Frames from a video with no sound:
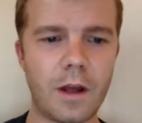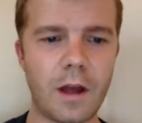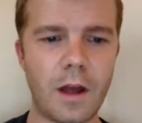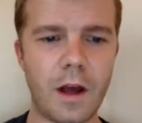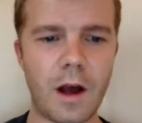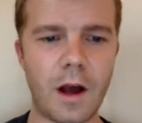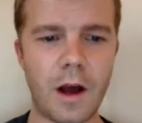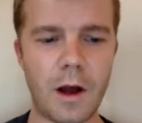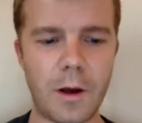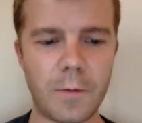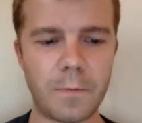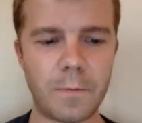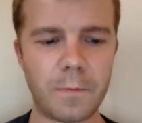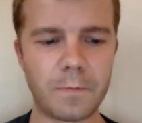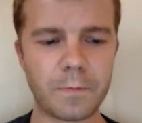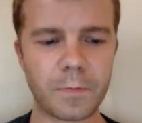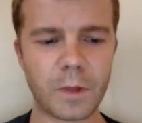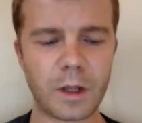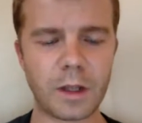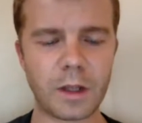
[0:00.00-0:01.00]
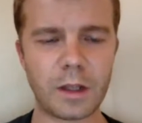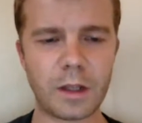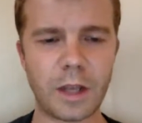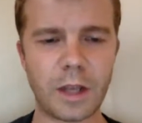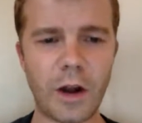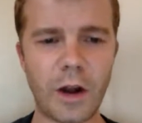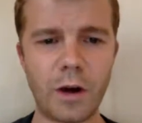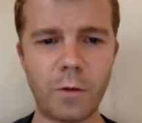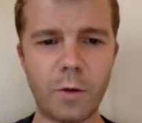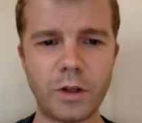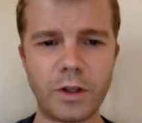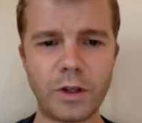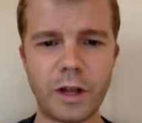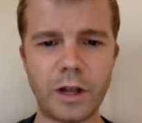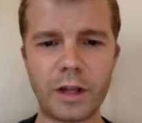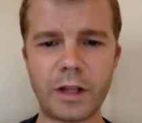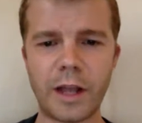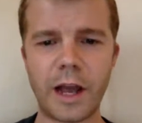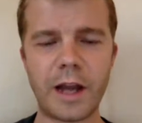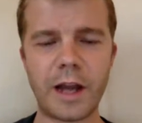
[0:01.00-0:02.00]
Garrett, would you
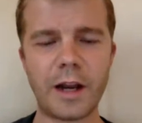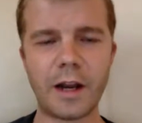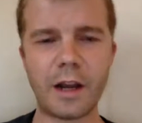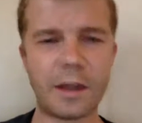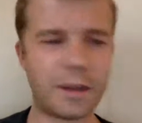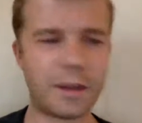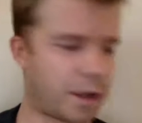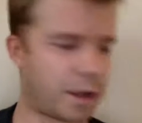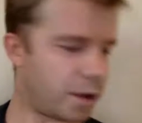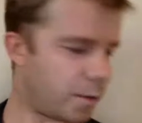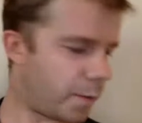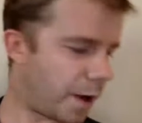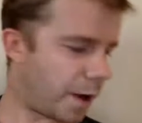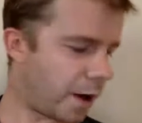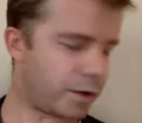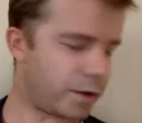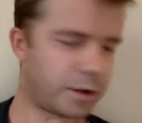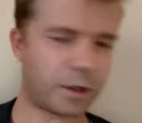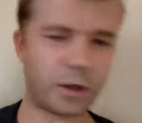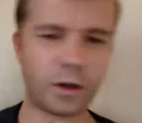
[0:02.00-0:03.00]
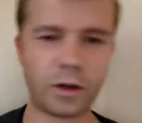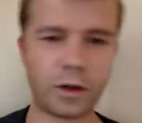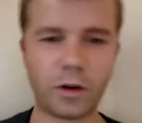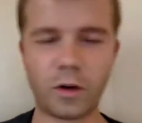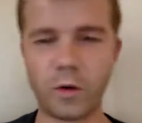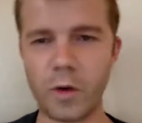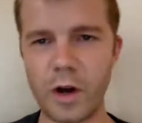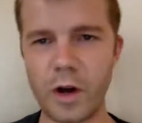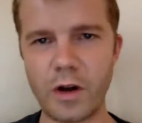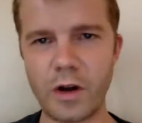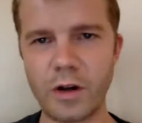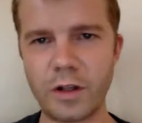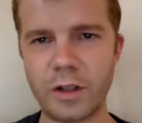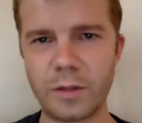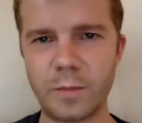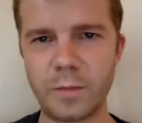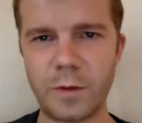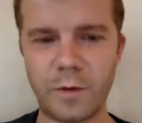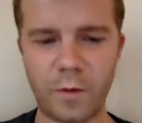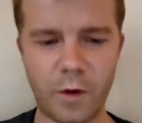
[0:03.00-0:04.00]
like to add anything about
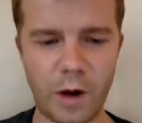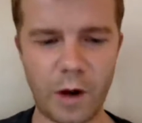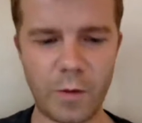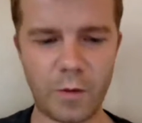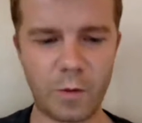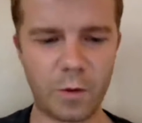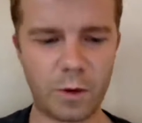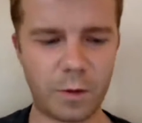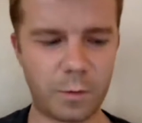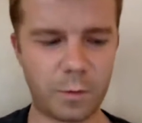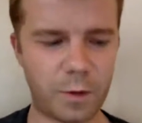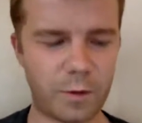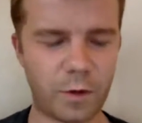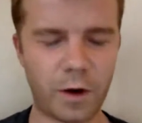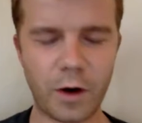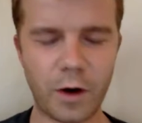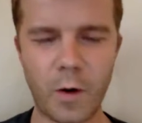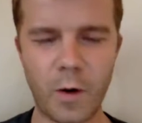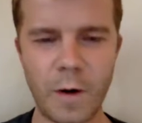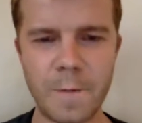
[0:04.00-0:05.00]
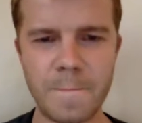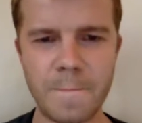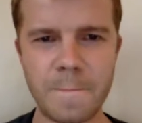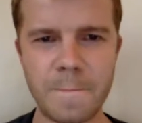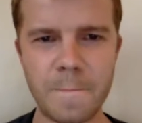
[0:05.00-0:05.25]
careers before I go on?